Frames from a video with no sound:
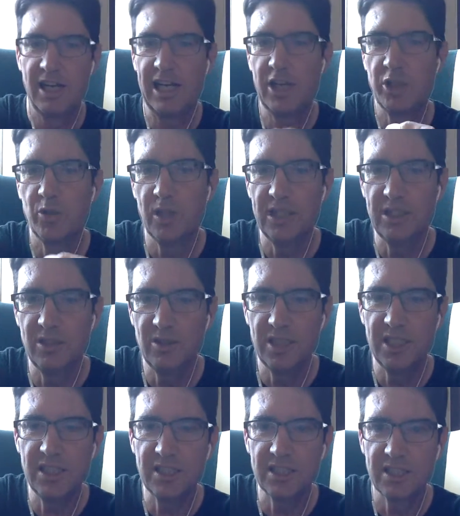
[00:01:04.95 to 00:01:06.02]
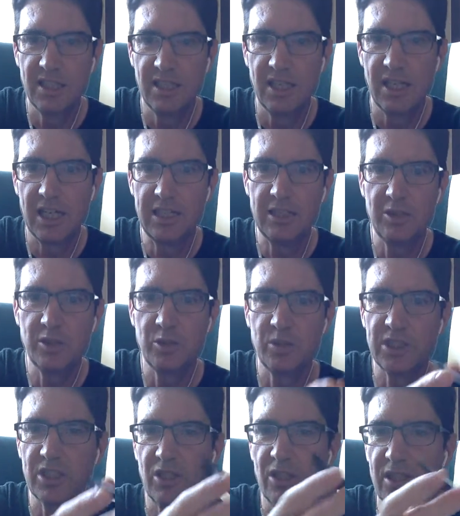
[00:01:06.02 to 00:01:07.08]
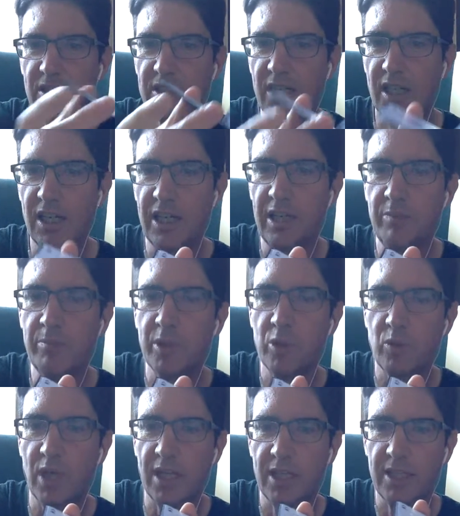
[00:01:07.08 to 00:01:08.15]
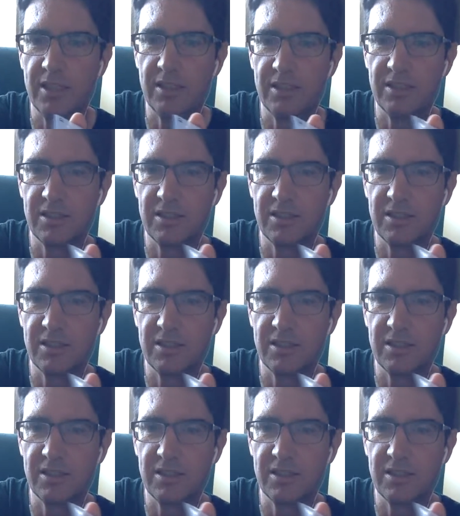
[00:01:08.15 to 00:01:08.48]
How do I do this? I use what's called a Himber wallet.